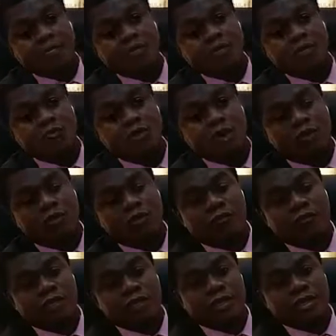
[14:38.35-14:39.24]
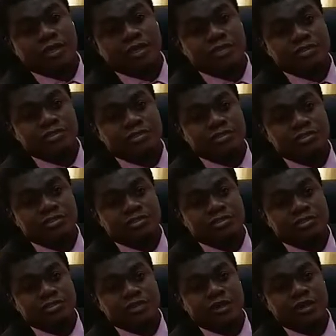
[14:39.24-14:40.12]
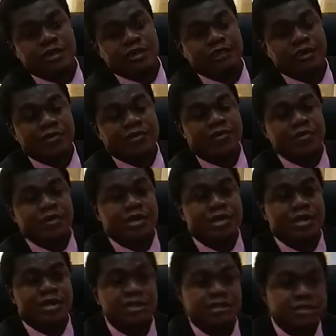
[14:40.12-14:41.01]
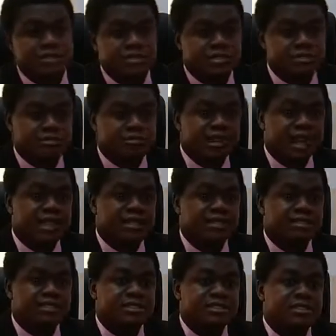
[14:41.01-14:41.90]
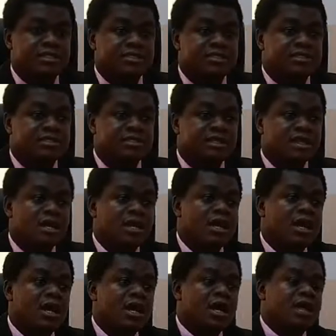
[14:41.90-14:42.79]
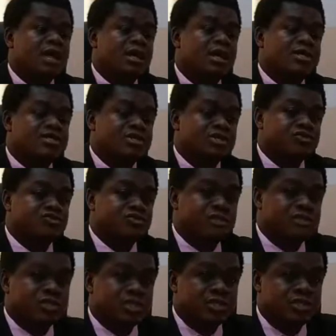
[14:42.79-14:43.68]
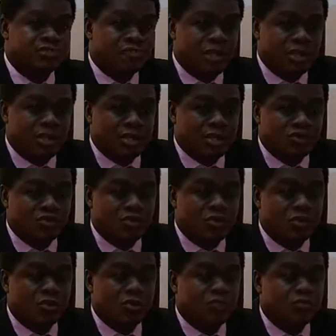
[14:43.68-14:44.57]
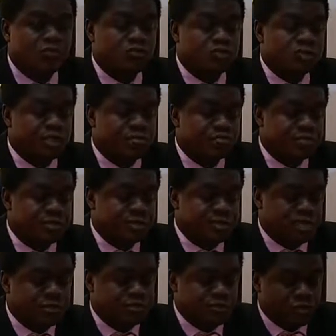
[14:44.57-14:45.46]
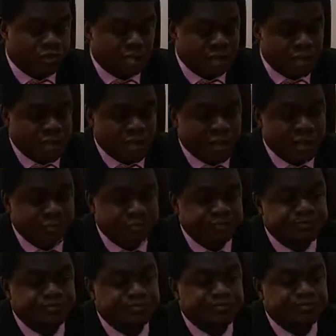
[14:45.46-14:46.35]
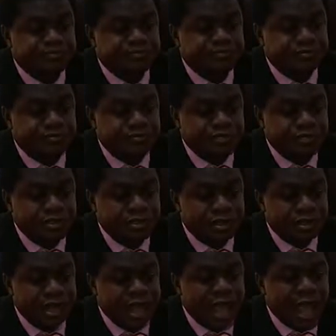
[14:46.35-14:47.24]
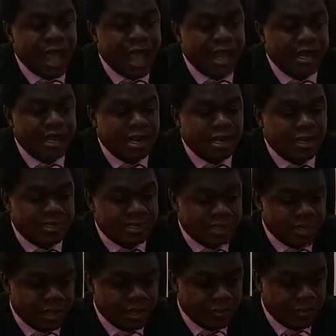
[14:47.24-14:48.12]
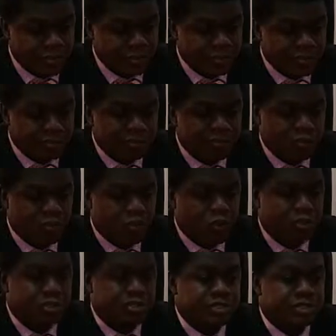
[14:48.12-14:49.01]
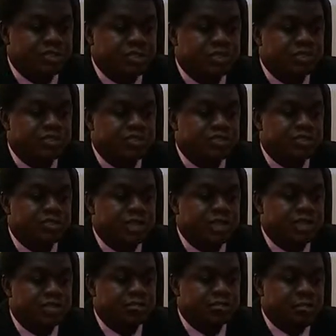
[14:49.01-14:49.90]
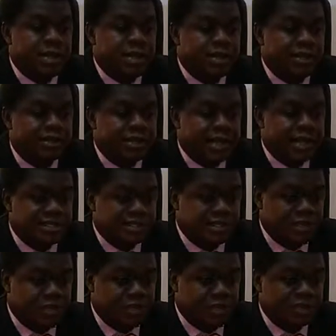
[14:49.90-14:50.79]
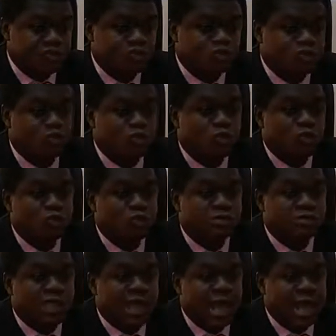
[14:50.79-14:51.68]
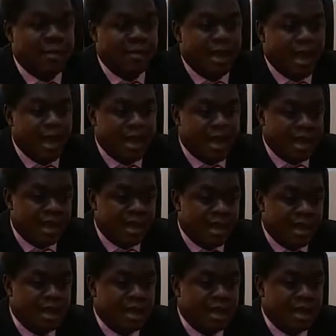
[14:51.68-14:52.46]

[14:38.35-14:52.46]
local government, environment, mining, etc., etc. So all of those MPs came together. I led them to communities such as Manadase, Matujon, Kayama,